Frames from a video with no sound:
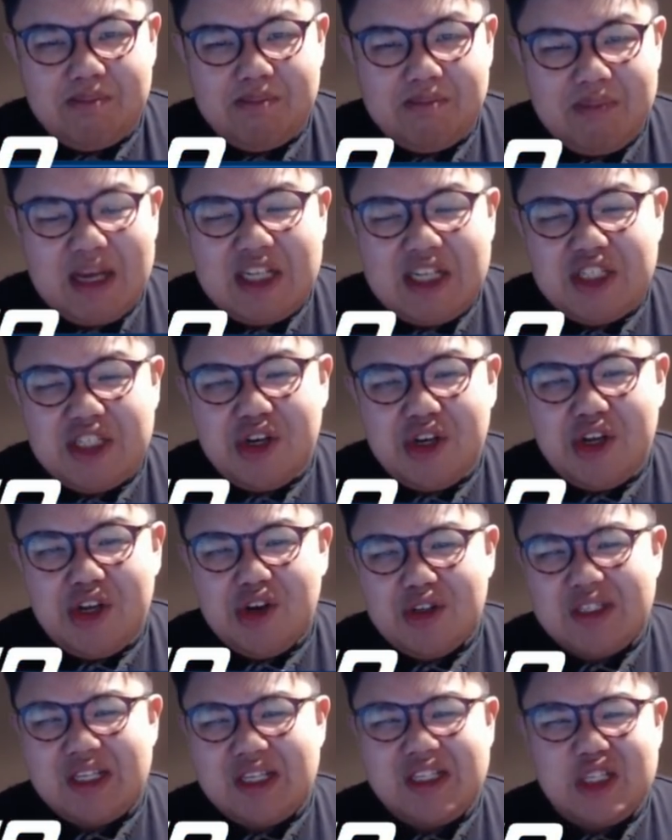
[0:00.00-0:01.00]
make sure
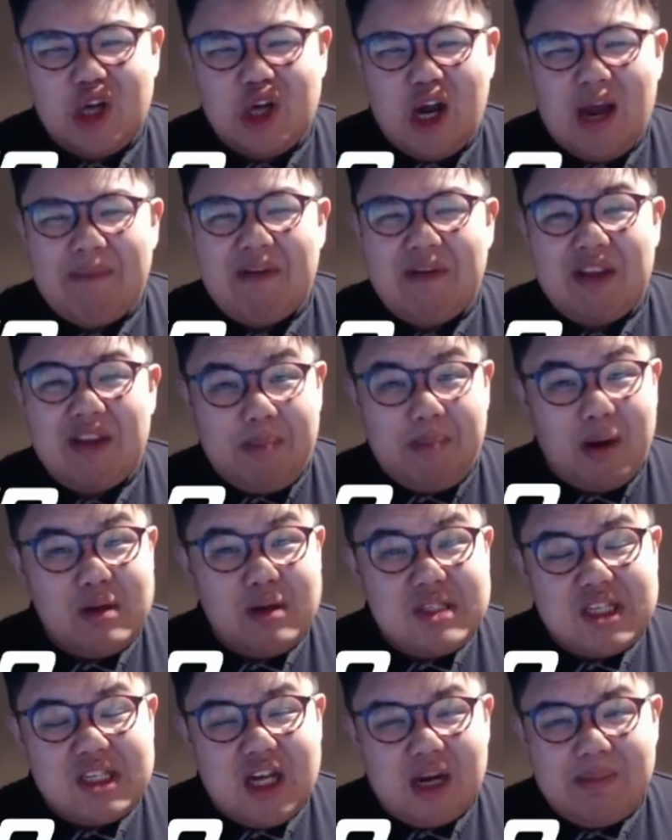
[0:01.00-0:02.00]
you're subscribed and you
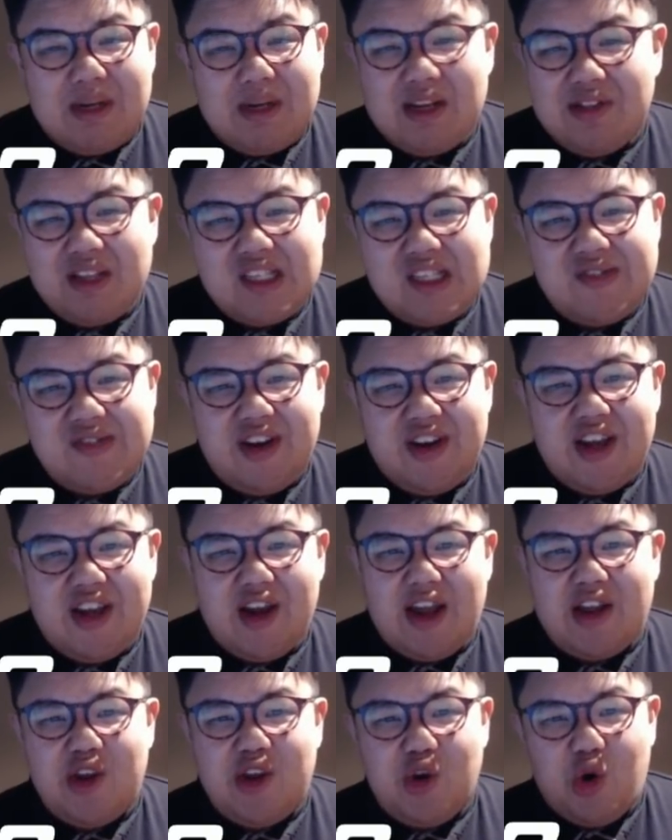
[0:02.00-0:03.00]
post a comment in this video
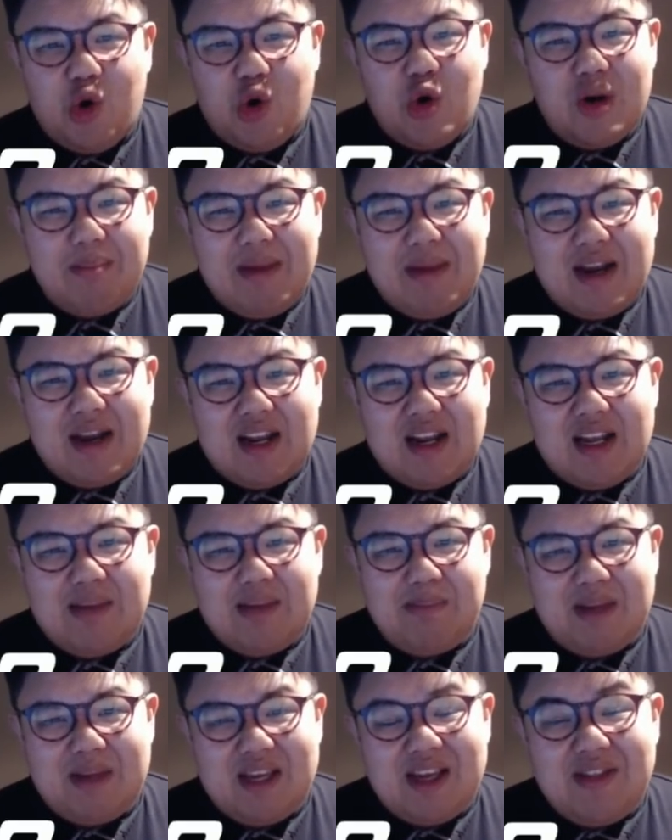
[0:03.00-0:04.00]
and you'll automatically
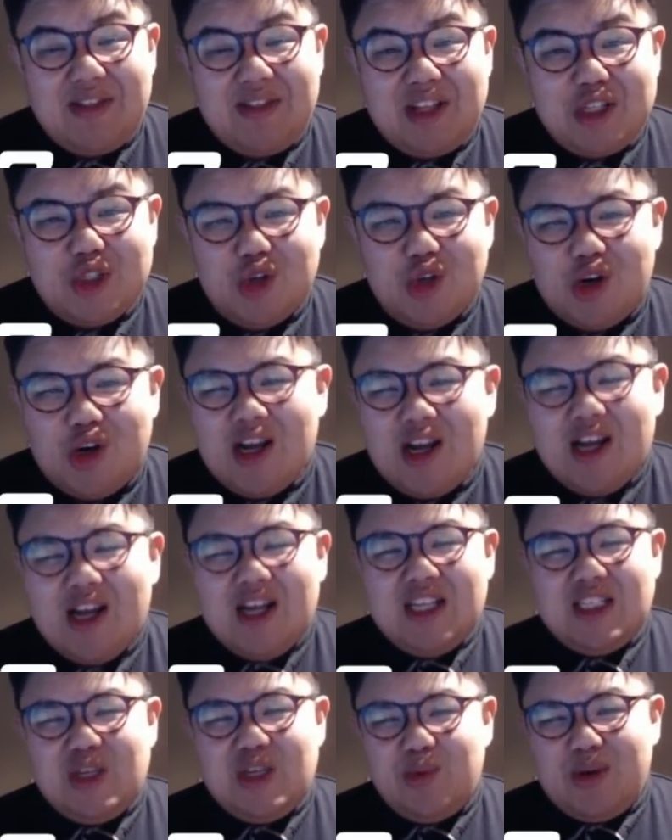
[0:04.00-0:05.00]
be in the draw
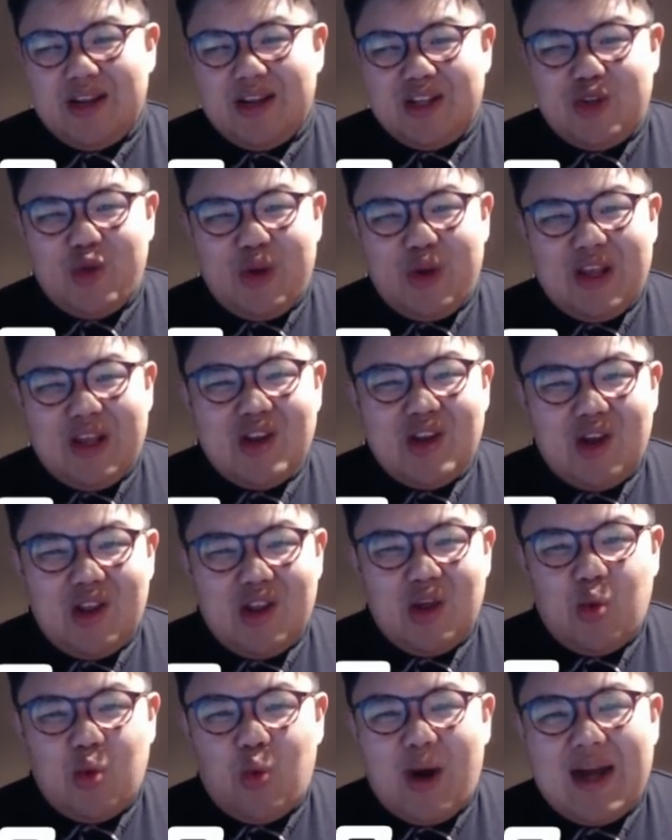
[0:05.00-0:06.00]
to win a $20
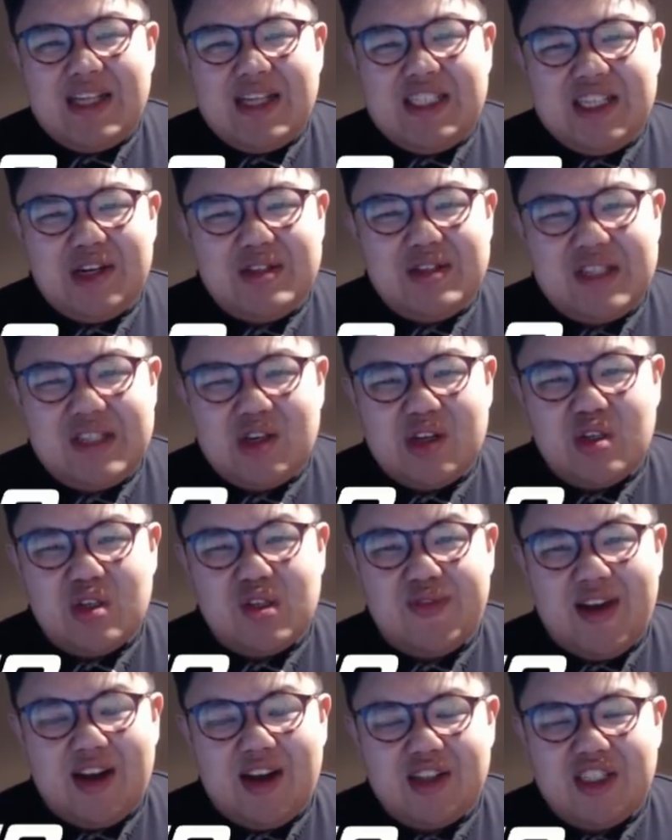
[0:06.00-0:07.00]
YGO
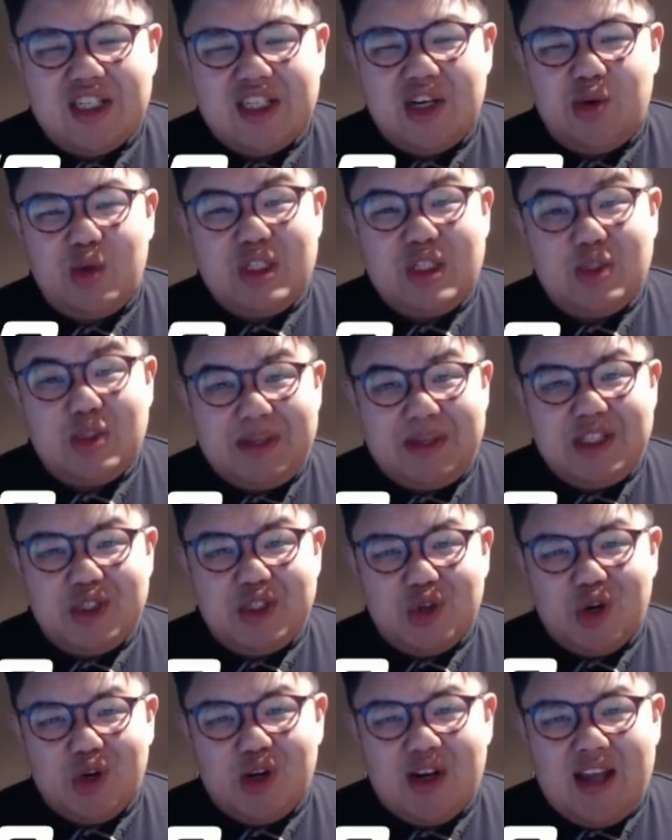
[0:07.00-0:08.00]
Singles voucher, which will be
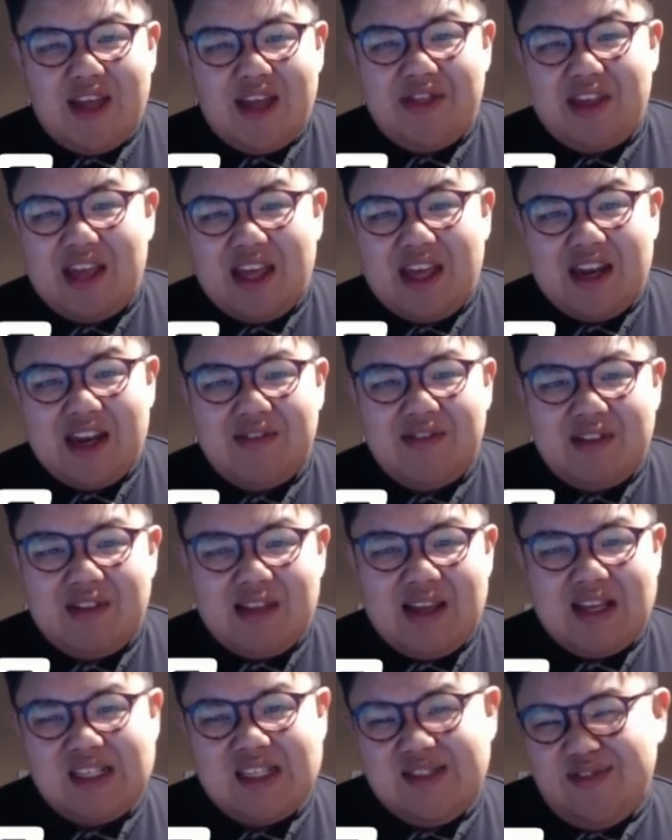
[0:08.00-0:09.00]
drawn at the end of
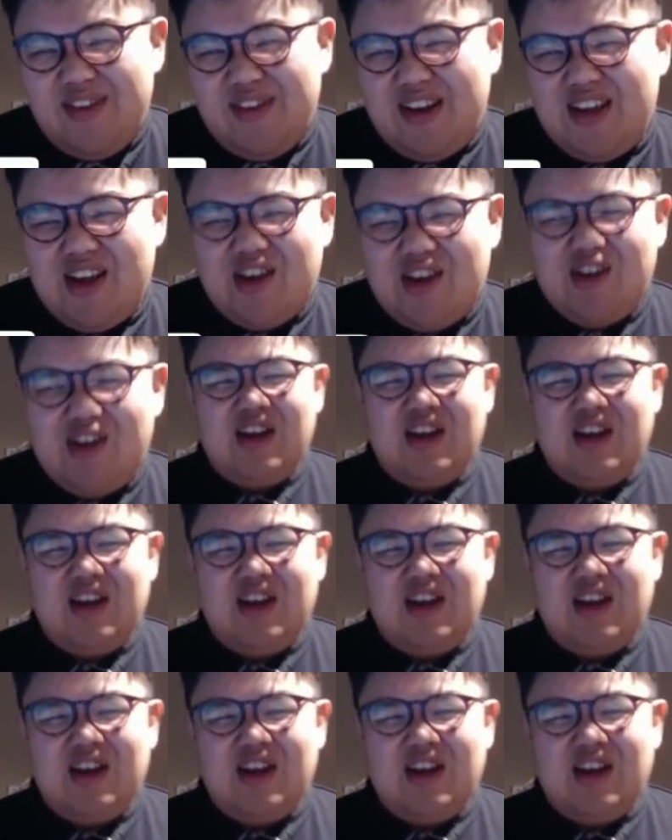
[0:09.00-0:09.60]
the next video.